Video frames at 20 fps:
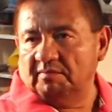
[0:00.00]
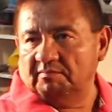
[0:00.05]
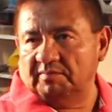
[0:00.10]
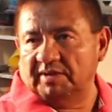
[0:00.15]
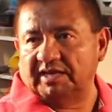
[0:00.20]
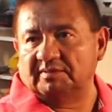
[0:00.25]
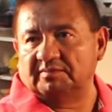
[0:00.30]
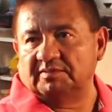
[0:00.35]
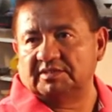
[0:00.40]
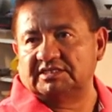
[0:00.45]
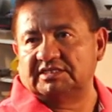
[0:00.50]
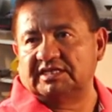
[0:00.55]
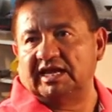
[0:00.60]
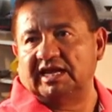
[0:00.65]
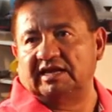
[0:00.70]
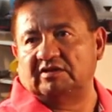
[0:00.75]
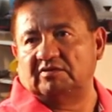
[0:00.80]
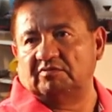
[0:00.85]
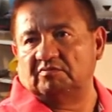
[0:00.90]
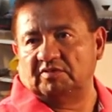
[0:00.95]
made a
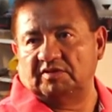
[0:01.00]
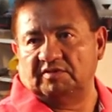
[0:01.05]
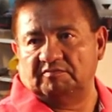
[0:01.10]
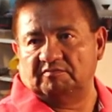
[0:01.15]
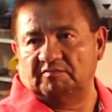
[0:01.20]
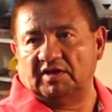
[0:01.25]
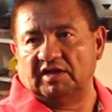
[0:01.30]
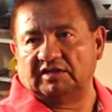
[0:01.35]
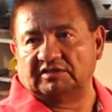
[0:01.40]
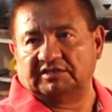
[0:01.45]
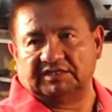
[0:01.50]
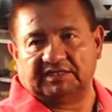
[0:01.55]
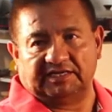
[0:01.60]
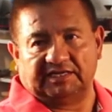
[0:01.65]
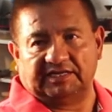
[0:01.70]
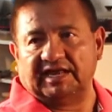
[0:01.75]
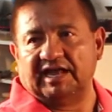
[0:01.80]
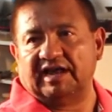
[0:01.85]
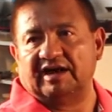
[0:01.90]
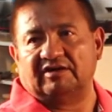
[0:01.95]
mistake and we melted
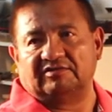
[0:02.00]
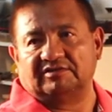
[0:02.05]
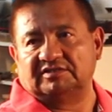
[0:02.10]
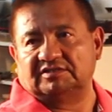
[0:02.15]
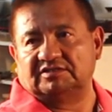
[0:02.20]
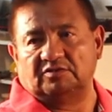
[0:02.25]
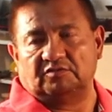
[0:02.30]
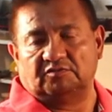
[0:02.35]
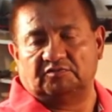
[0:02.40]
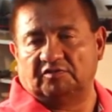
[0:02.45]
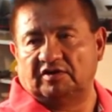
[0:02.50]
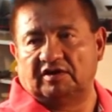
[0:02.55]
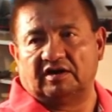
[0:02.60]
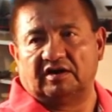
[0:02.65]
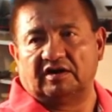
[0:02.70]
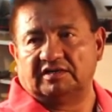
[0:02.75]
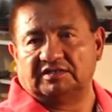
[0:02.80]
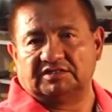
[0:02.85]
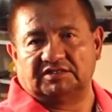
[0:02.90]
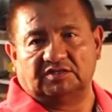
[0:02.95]
it down too
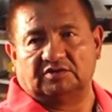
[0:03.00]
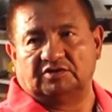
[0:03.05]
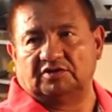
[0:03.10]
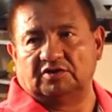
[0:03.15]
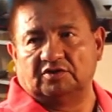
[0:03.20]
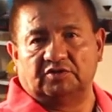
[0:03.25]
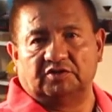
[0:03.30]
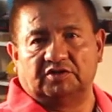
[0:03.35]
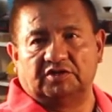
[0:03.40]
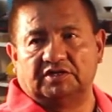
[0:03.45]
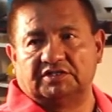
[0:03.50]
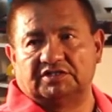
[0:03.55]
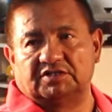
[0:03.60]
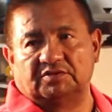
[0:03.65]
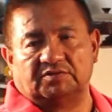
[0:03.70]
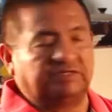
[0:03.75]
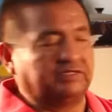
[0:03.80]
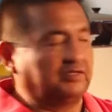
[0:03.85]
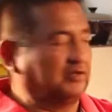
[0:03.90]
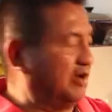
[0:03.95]
far, and so they're no good,
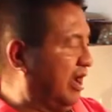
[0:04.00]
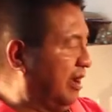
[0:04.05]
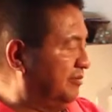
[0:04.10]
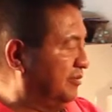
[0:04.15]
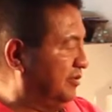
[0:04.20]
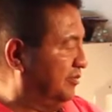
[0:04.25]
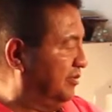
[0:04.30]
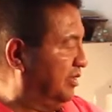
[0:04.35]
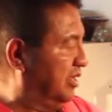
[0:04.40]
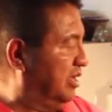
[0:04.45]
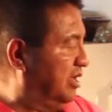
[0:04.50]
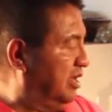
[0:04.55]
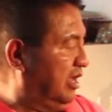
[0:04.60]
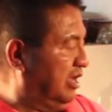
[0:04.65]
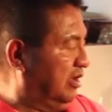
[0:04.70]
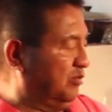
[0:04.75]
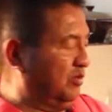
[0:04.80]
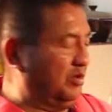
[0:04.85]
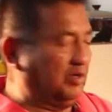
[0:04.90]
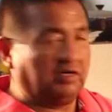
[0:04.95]
so we scrap them.
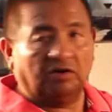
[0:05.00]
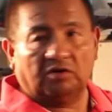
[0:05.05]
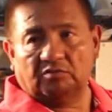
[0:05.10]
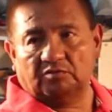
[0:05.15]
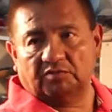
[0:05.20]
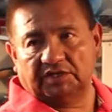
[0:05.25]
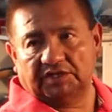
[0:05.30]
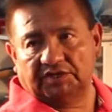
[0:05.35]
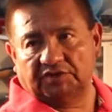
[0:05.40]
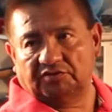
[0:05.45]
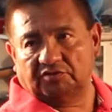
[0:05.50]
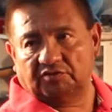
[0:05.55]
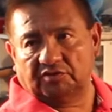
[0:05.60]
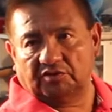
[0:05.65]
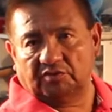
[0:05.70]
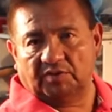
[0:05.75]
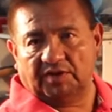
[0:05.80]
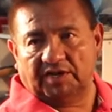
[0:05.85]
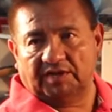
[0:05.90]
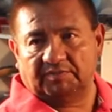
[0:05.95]
And we don't really throw
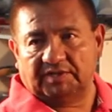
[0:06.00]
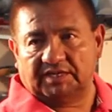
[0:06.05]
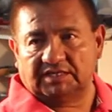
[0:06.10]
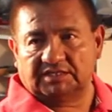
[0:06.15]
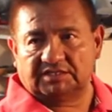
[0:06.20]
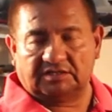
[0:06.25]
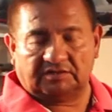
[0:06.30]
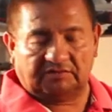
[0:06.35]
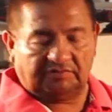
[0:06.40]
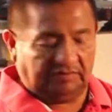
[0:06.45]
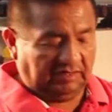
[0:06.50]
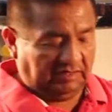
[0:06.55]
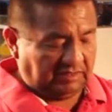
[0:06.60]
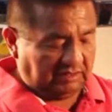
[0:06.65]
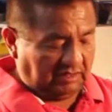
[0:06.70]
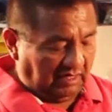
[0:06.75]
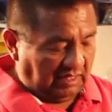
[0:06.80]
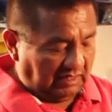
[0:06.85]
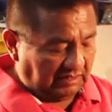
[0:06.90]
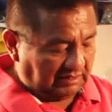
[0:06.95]
it away, because silver
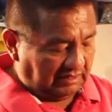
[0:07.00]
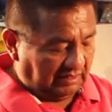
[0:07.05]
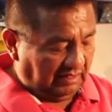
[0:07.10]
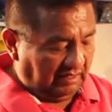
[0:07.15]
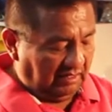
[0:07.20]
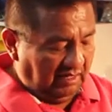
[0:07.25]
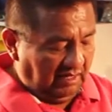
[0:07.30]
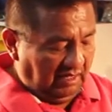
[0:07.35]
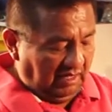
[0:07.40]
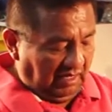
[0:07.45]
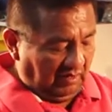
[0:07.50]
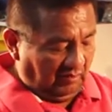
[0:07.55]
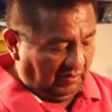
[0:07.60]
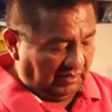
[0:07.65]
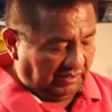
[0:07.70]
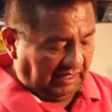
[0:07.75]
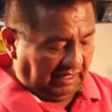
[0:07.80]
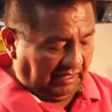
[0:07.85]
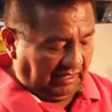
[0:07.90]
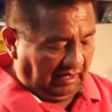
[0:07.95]
is costly, and
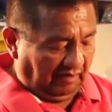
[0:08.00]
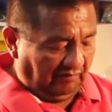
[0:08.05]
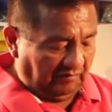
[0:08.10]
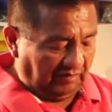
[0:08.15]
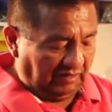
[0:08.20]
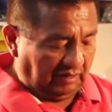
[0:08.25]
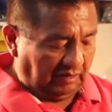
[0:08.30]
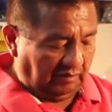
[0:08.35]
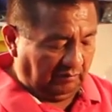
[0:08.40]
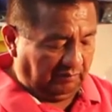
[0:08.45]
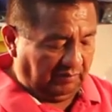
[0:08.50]
we take every little